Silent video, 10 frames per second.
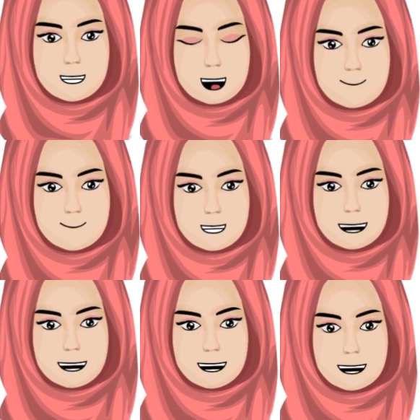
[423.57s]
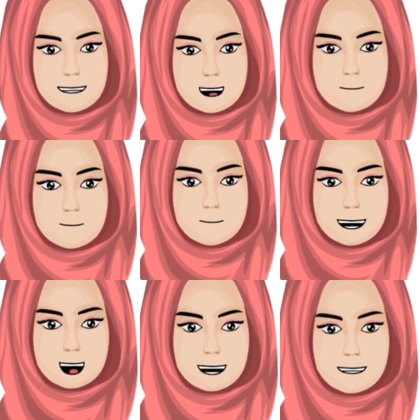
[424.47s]
and the drainage and the
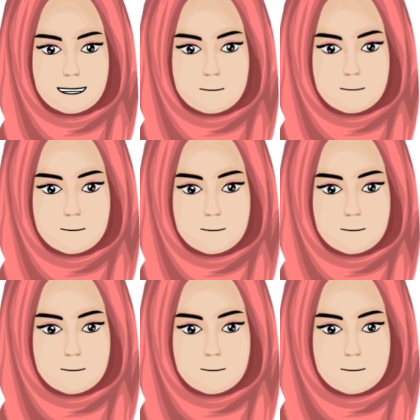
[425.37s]
secretions,